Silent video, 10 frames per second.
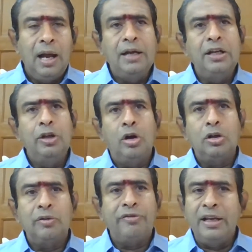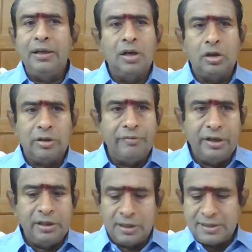And you have to file a lot of
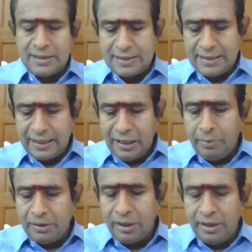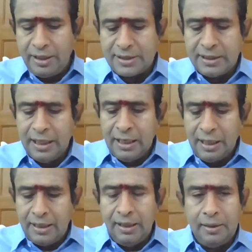returns. The second method is
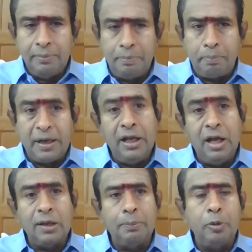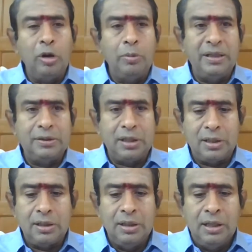prior approval
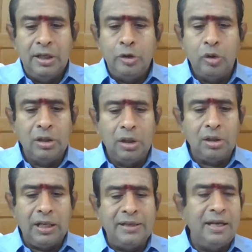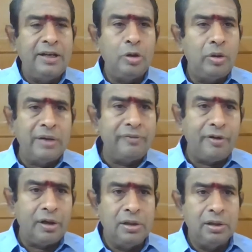method. You are not likely to get
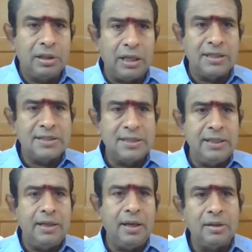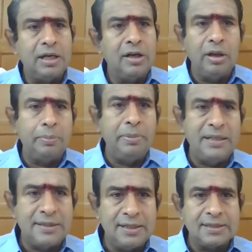foreign currency on regular
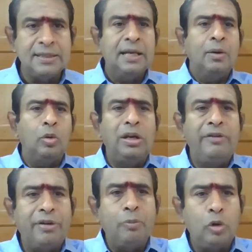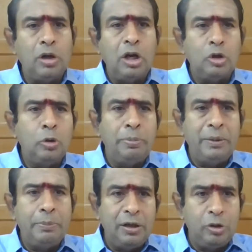basis. Only from 1 or 2
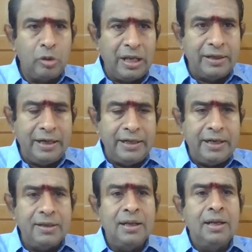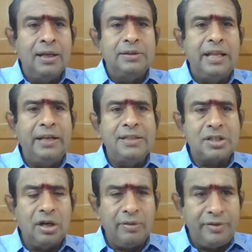people you can get it. Then
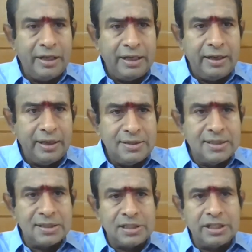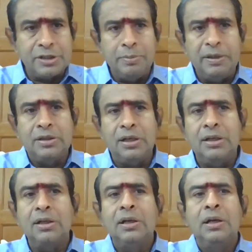instead of taking registration
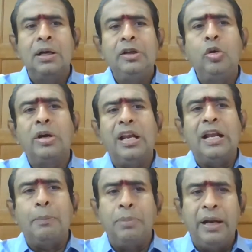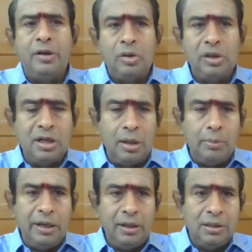method, you can apply to the
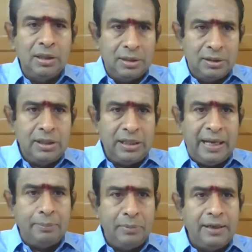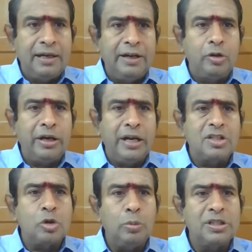government that I am likely to
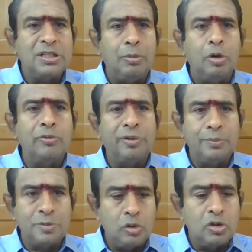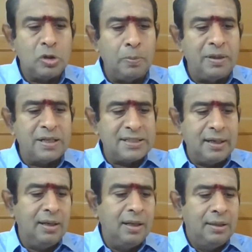get so much amount from so and so
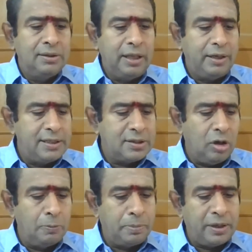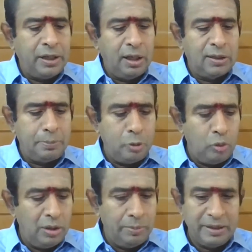person. That is called prior
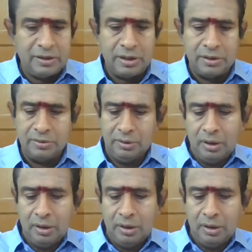approval method.